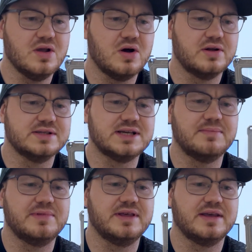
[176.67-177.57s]
on
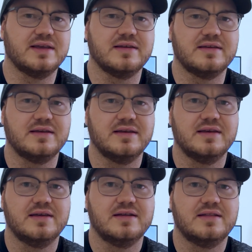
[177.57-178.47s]
something
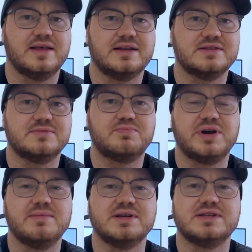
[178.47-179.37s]
that
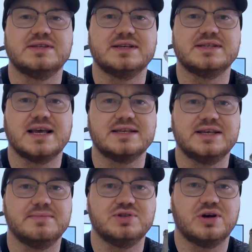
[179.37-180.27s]
pretty much does the exact
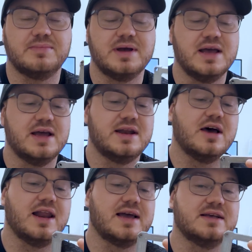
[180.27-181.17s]
same job.
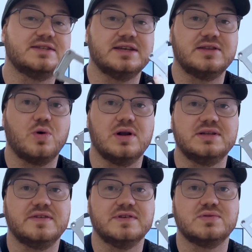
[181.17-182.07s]
Now, like I said, the
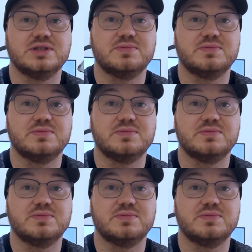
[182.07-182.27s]
quality of this one's